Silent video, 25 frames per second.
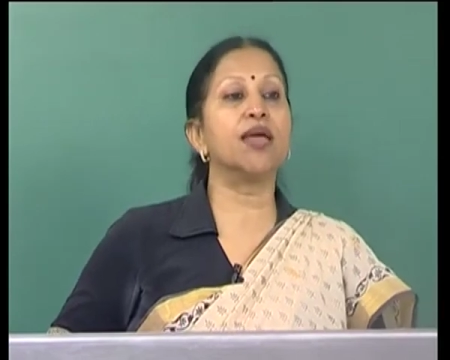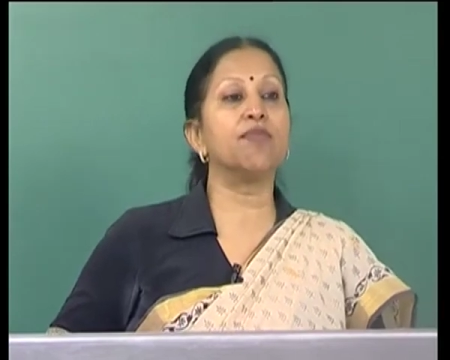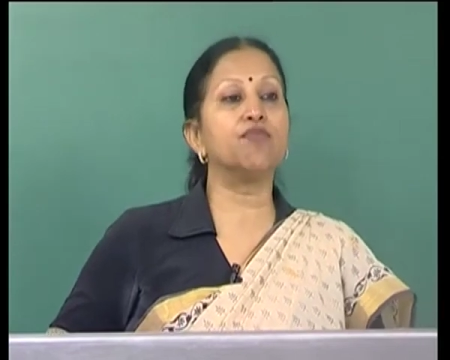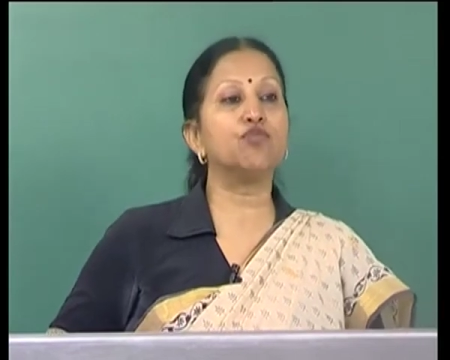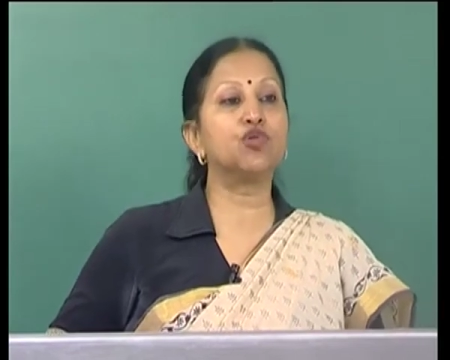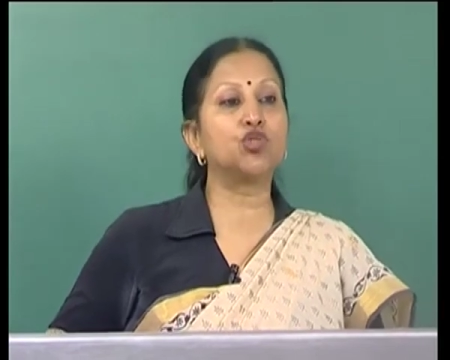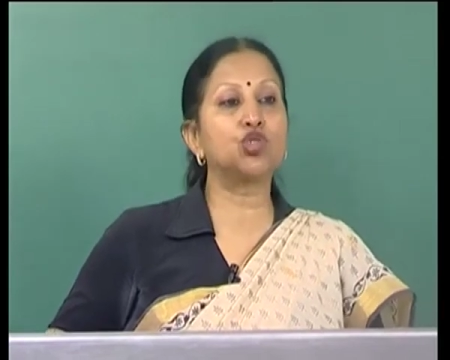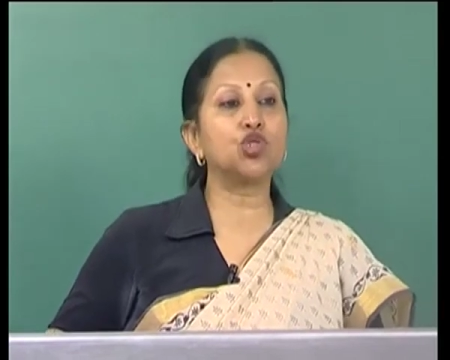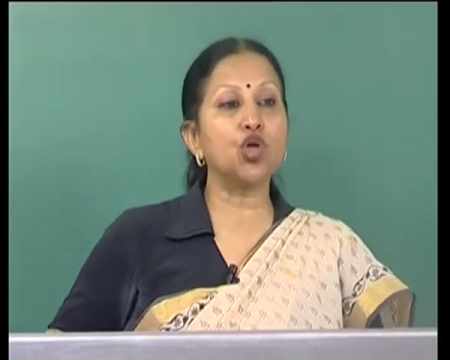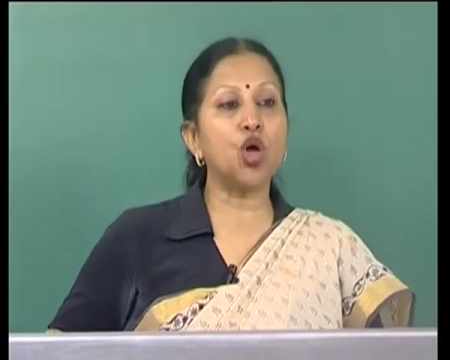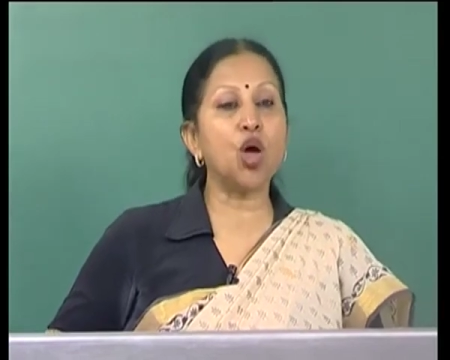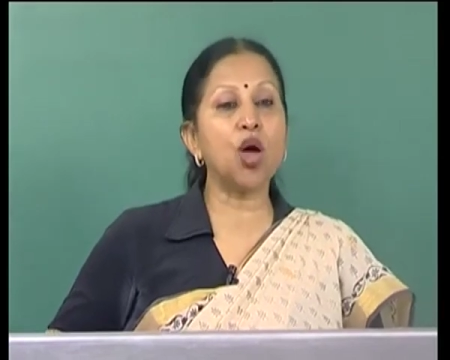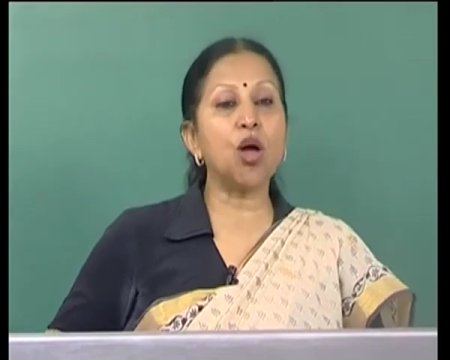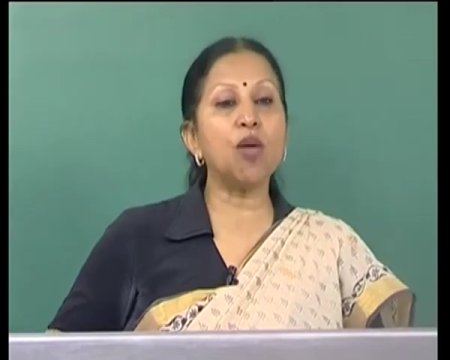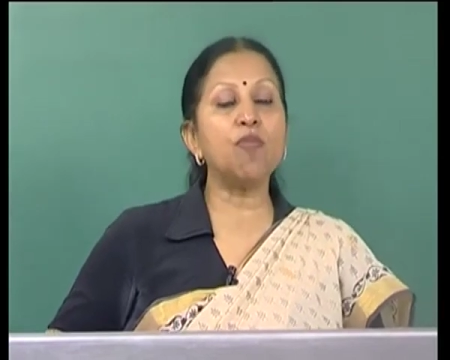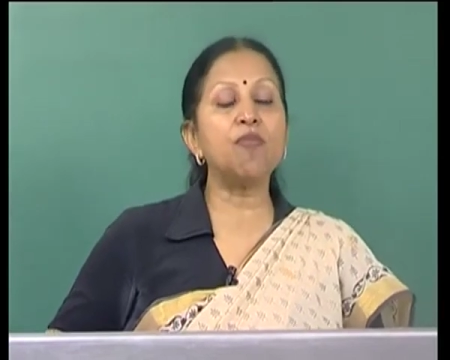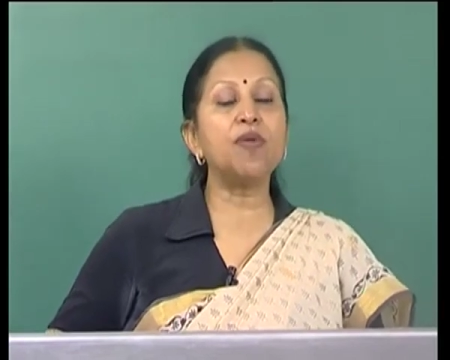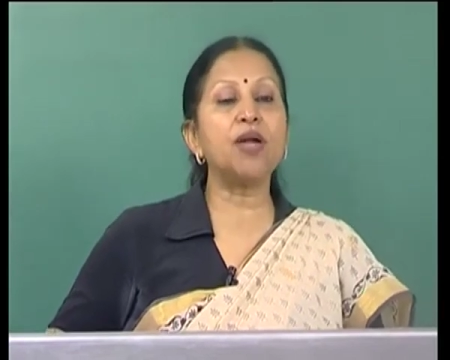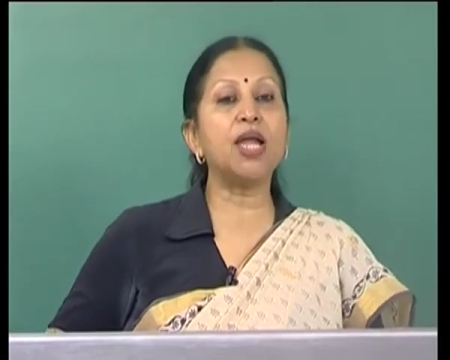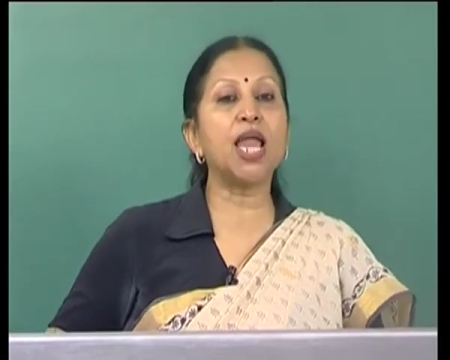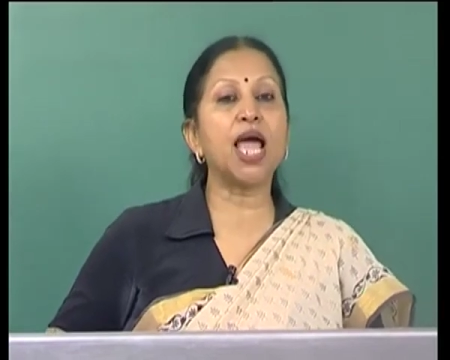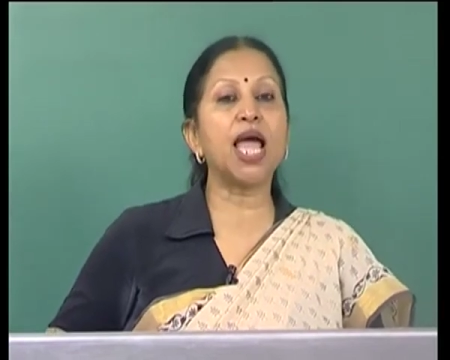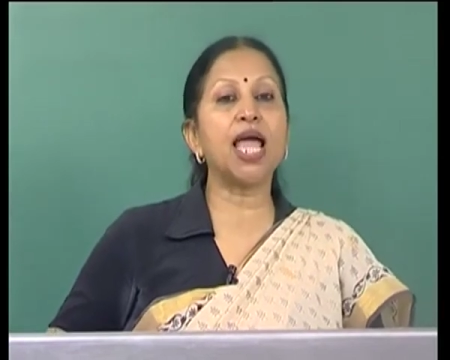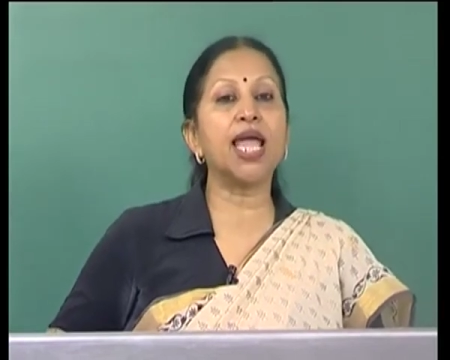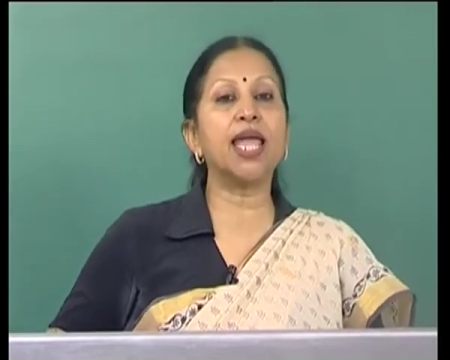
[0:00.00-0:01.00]

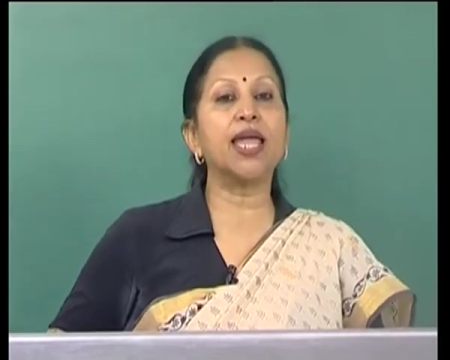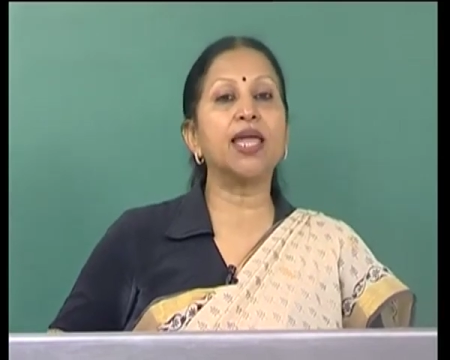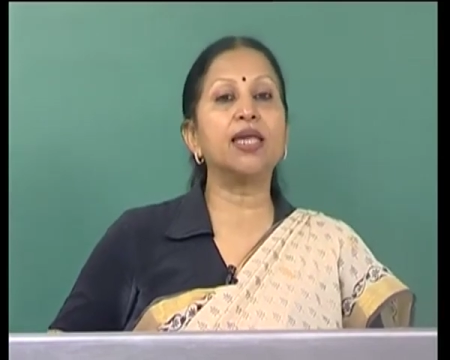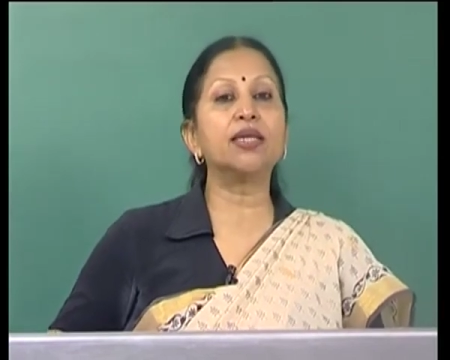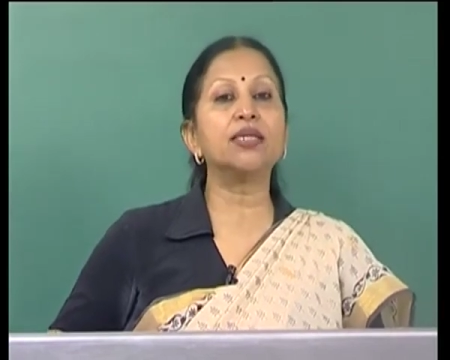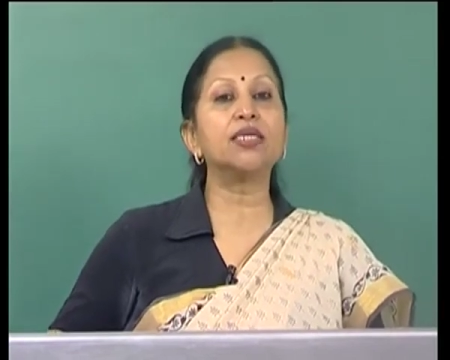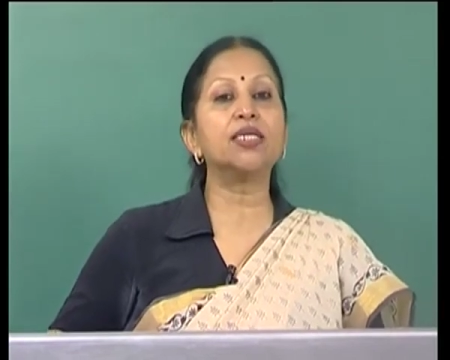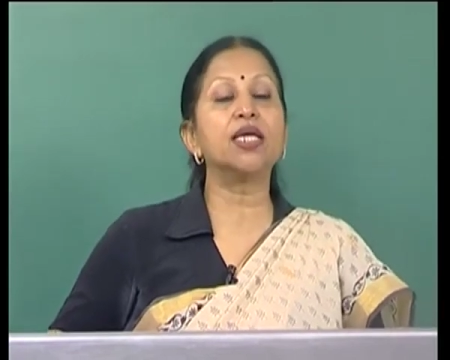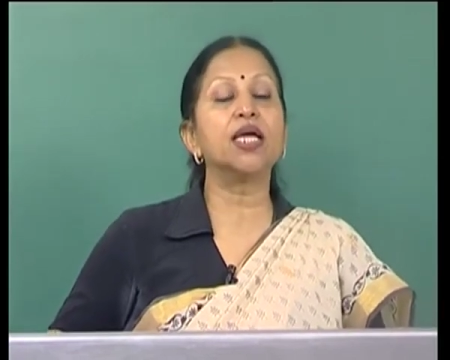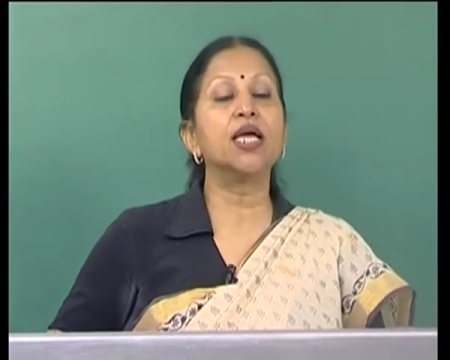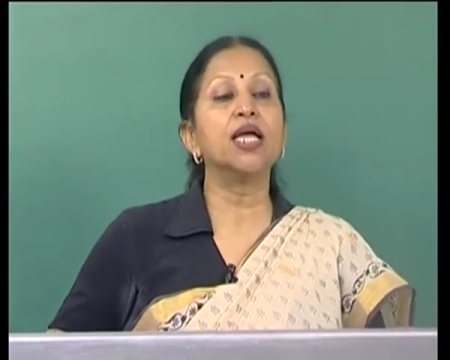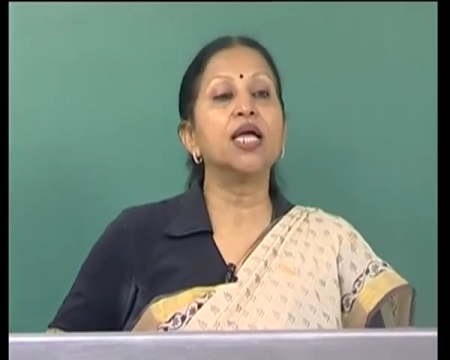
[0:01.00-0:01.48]
absorbed light